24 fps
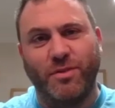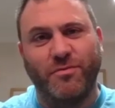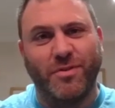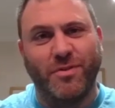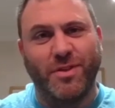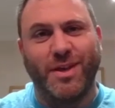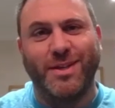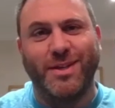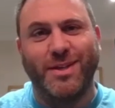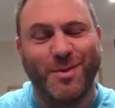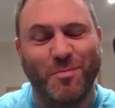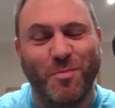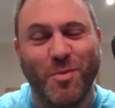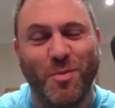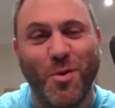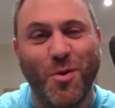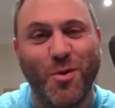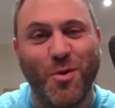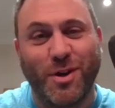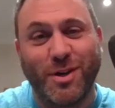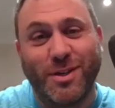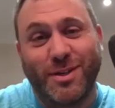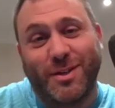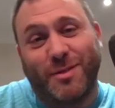for their
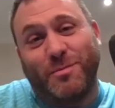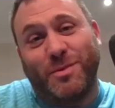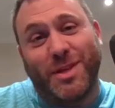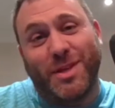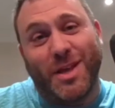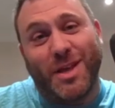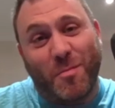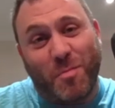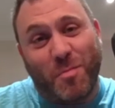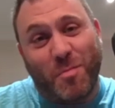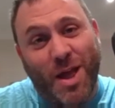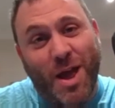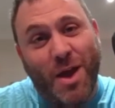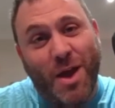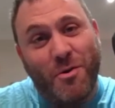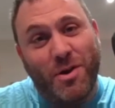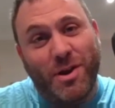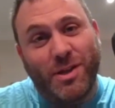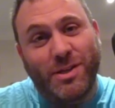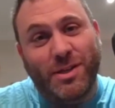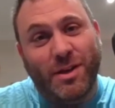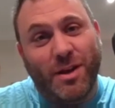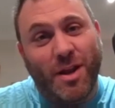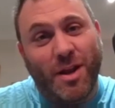support because I'm still a player at
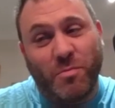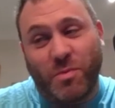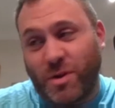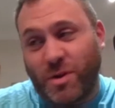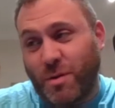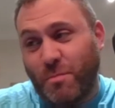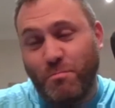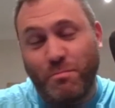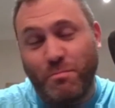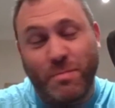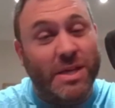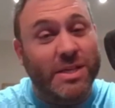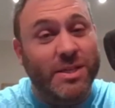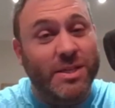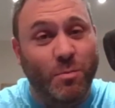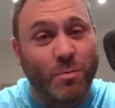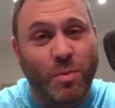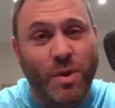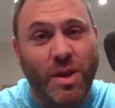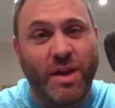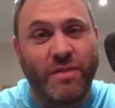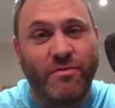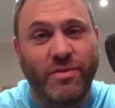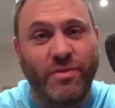this club, like a massive
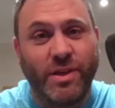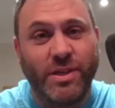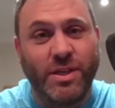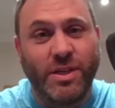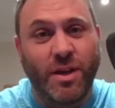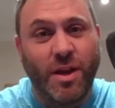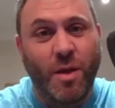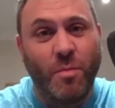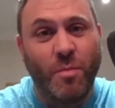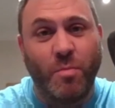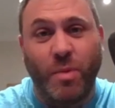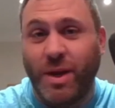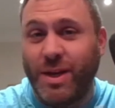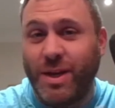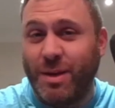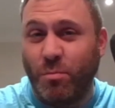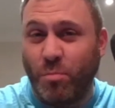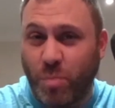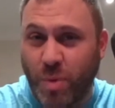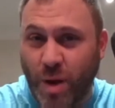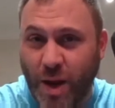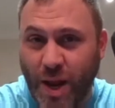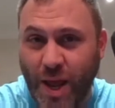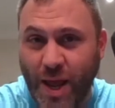player for this club, but I
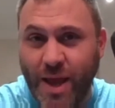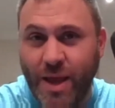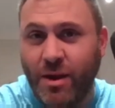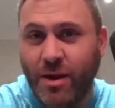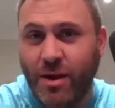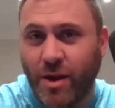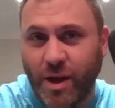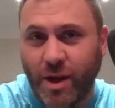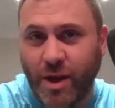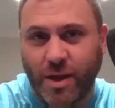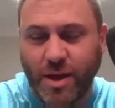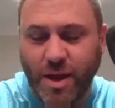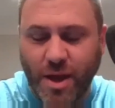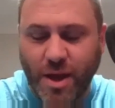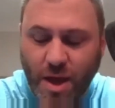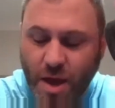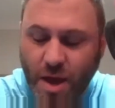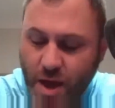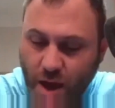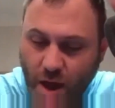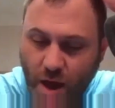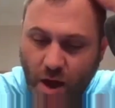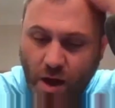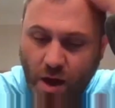didn't play. Like,
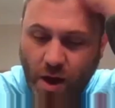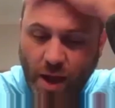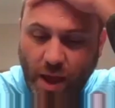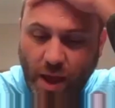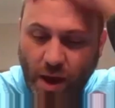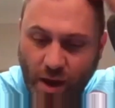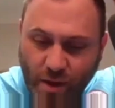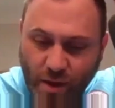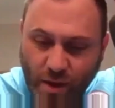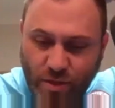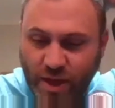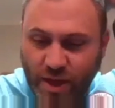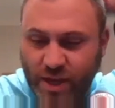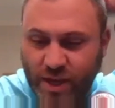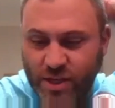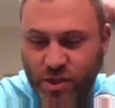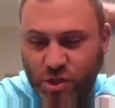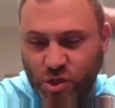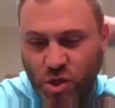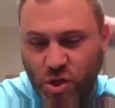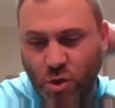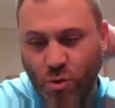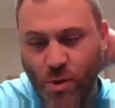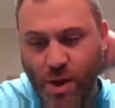I think it's
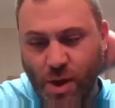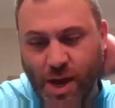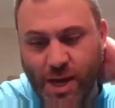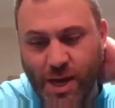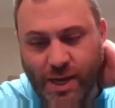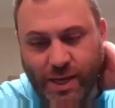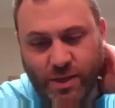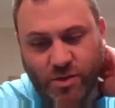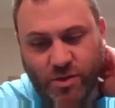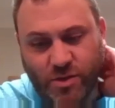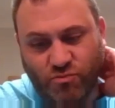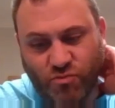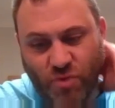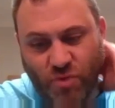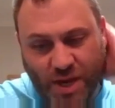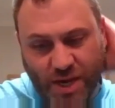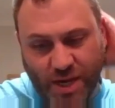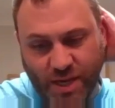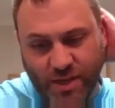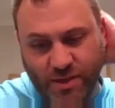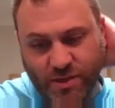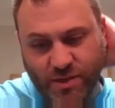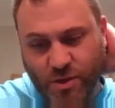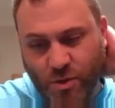too early to read
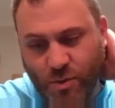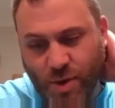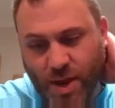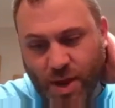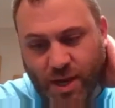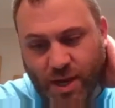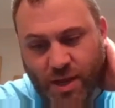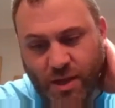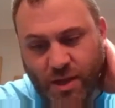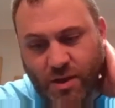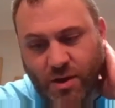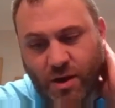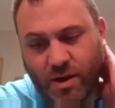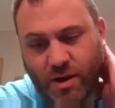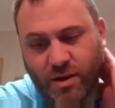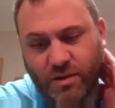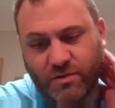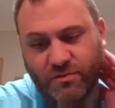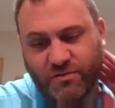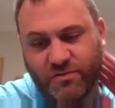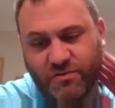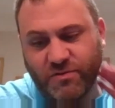into any kind of